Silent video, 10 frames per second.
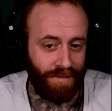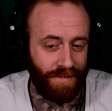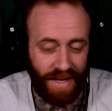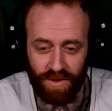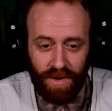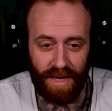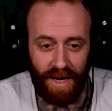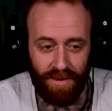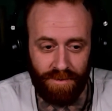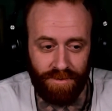That's all I
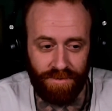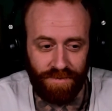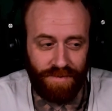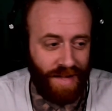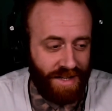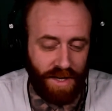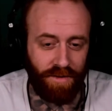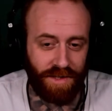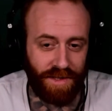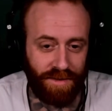got. That's
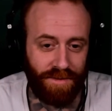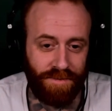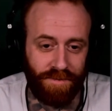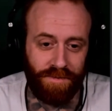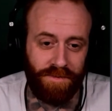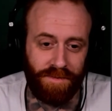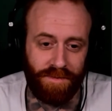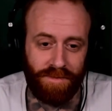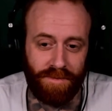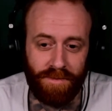everything.
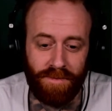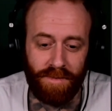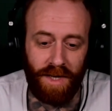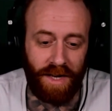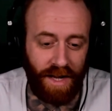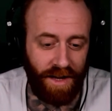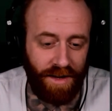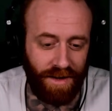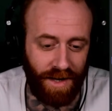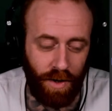And
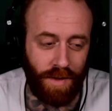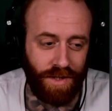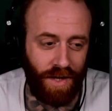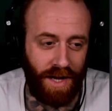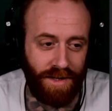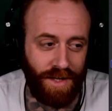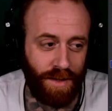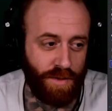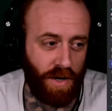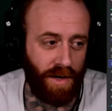I know it's a lot, and
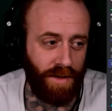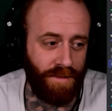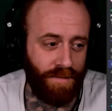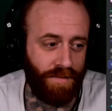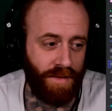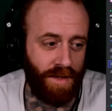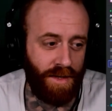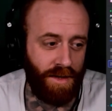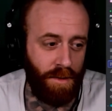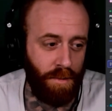I'm sorry.
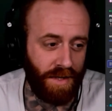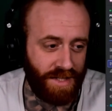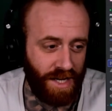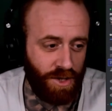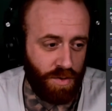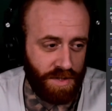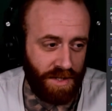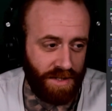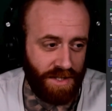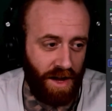But it's
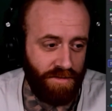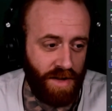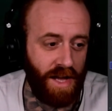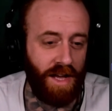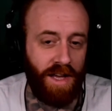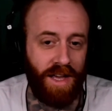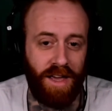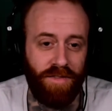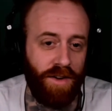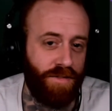interesting stuff.
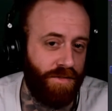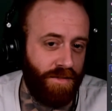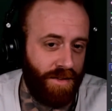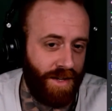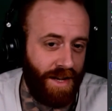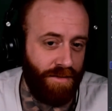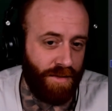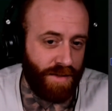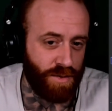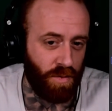Even if
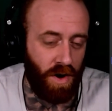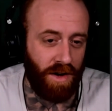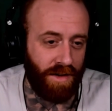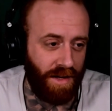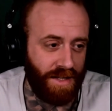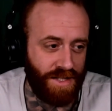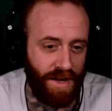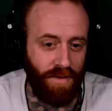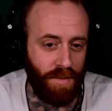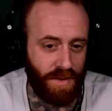it's wrong,
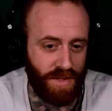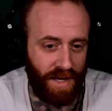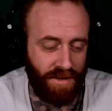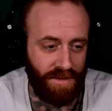70%.